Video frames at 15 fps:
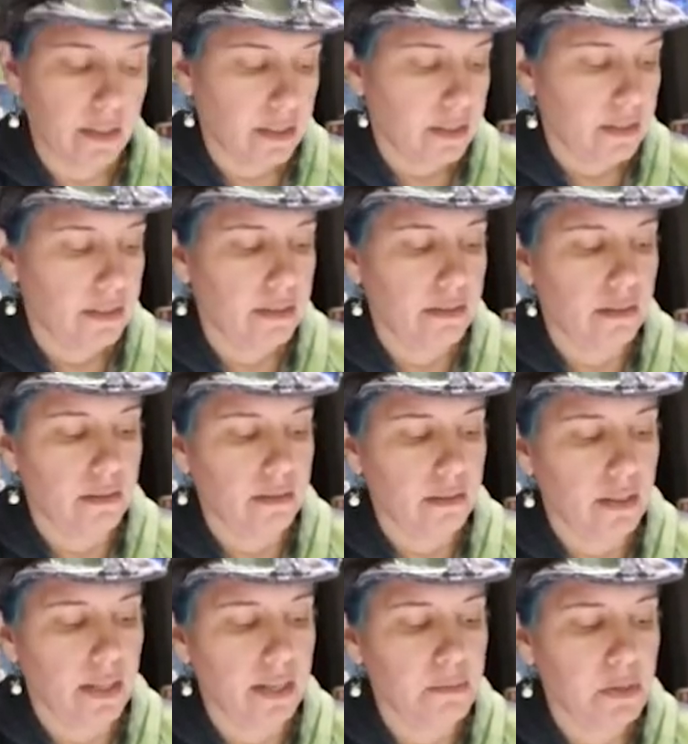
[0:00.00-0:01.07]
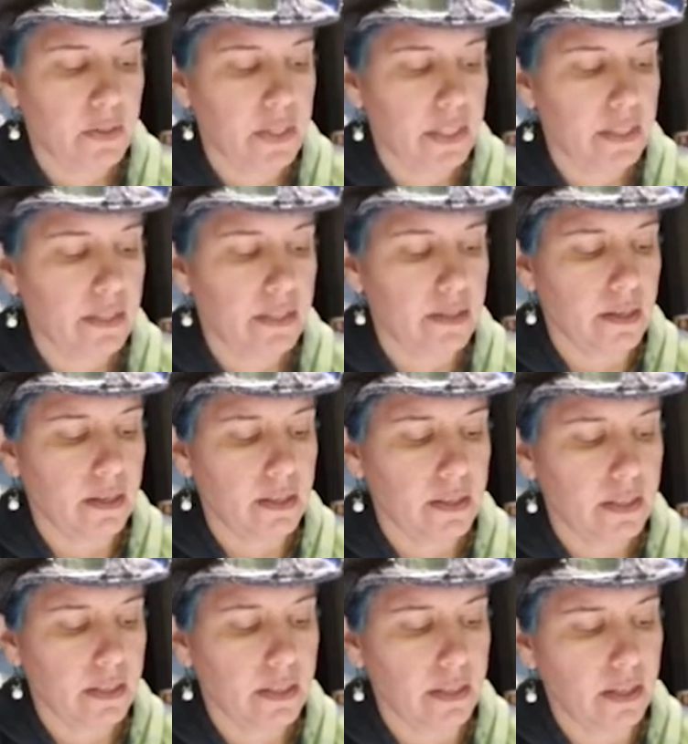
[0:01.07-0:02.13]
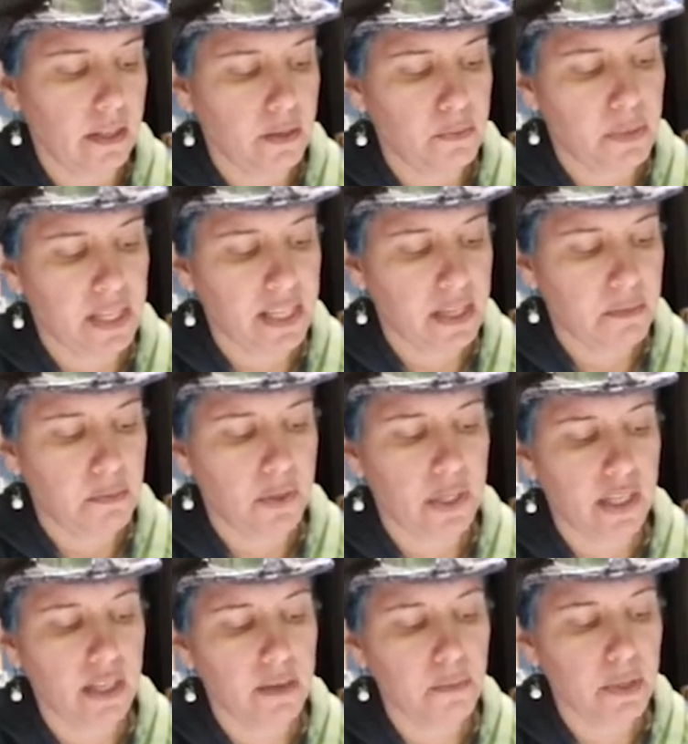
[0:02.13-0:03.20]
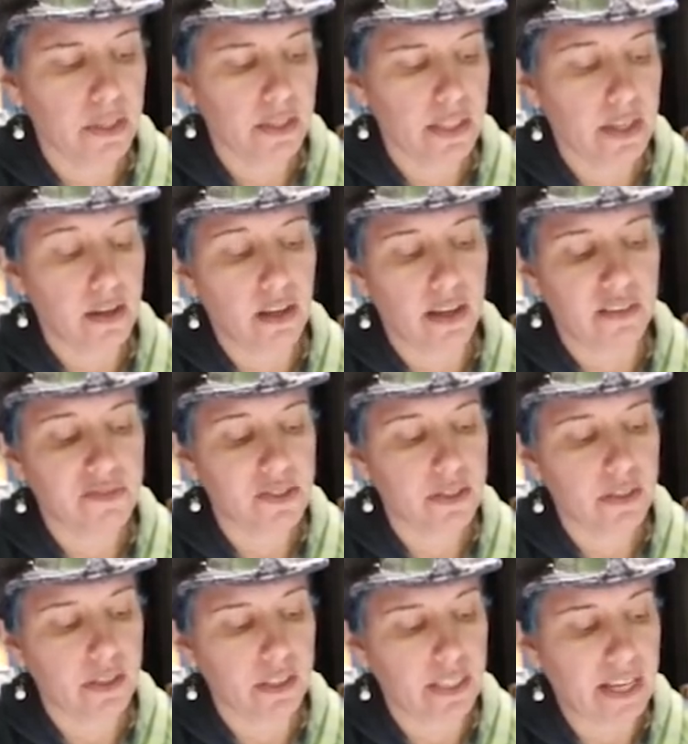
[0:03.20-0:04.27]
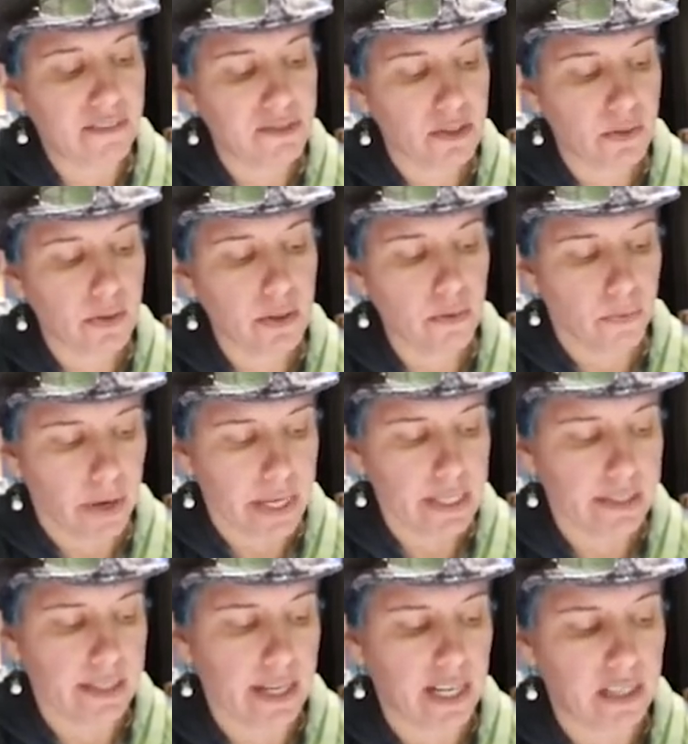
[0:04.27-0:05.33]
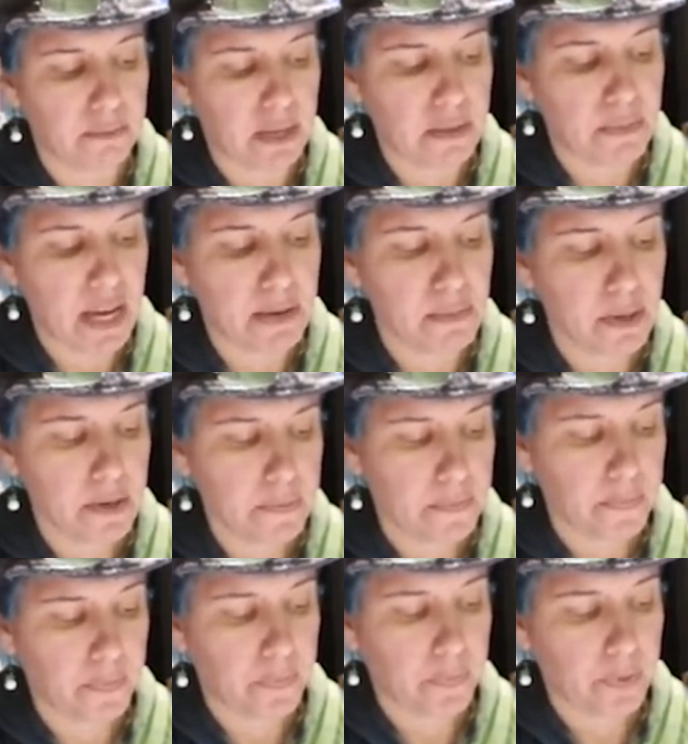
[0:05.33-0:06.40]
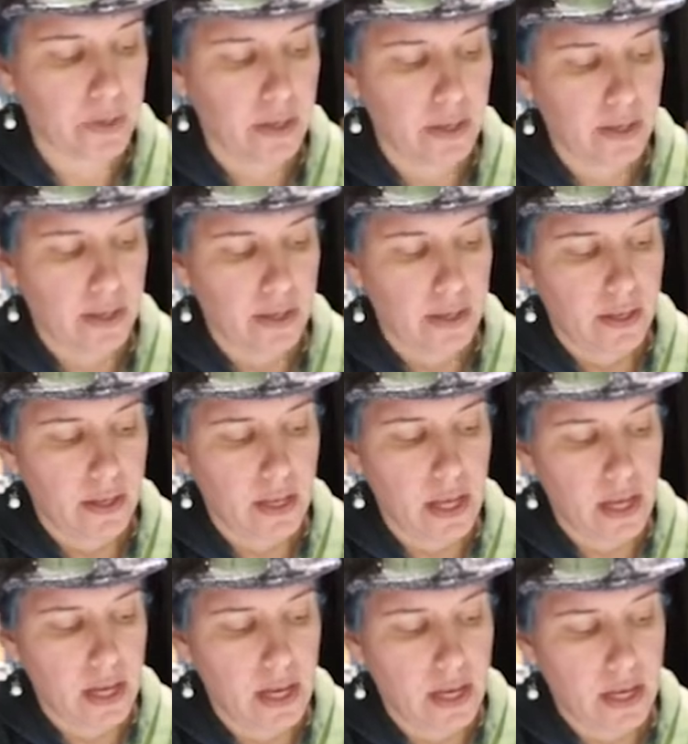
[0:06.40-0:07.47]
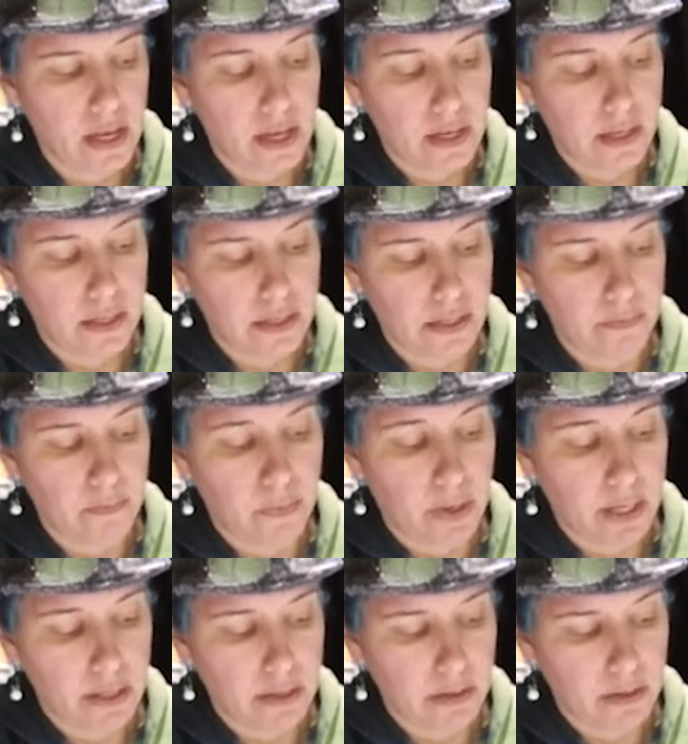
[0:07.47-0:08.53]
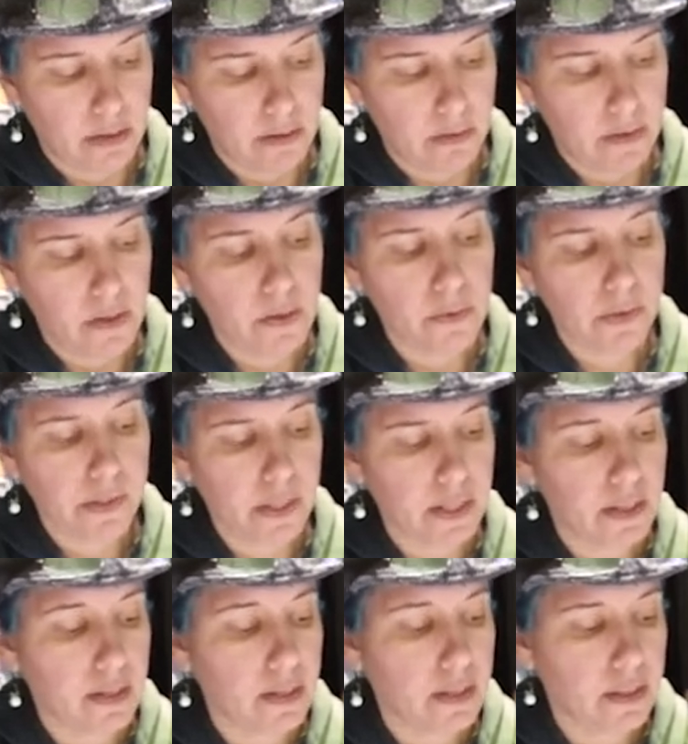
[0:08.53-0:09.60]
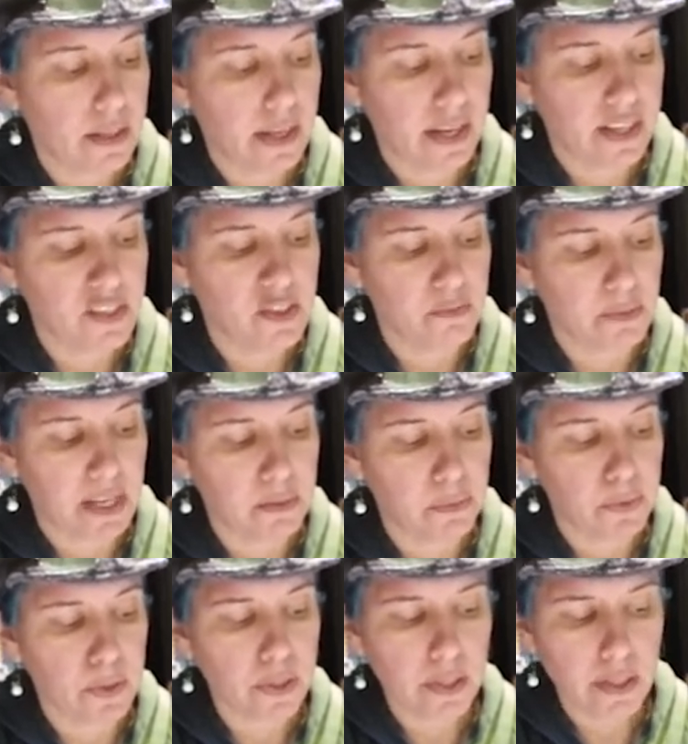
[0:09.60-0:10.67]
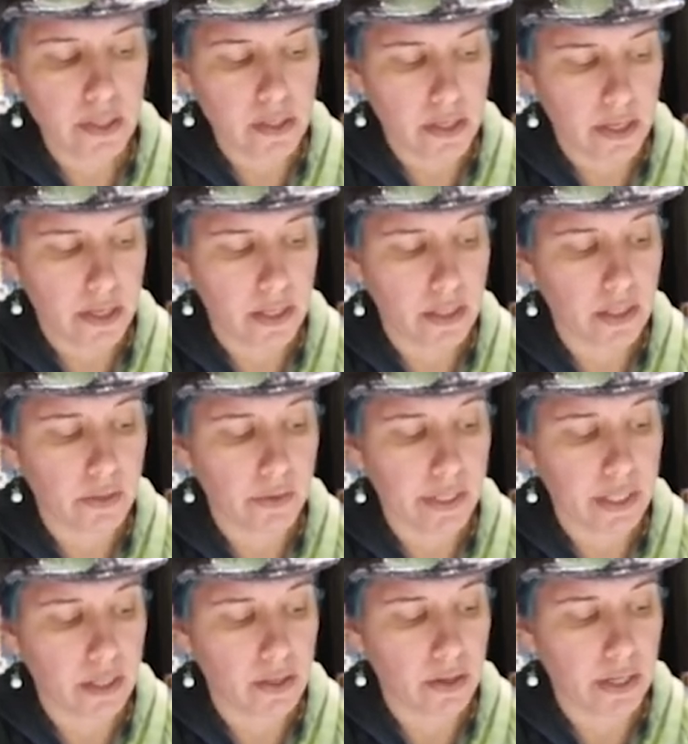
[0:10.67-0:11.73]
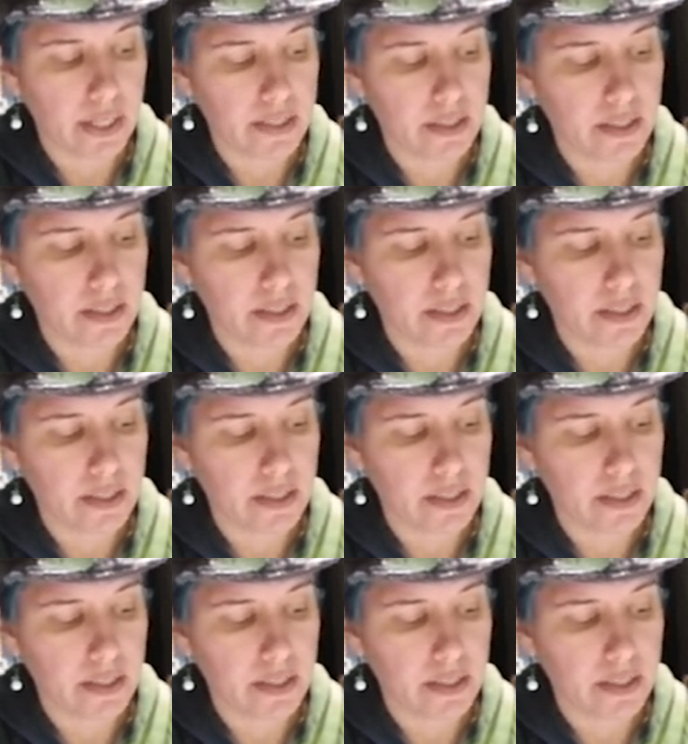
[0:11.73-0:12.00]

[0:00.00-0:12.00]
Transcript: So I'm going to start by putting a building off to the left or the right side of my paper. And by using the edge of my ruler and going across the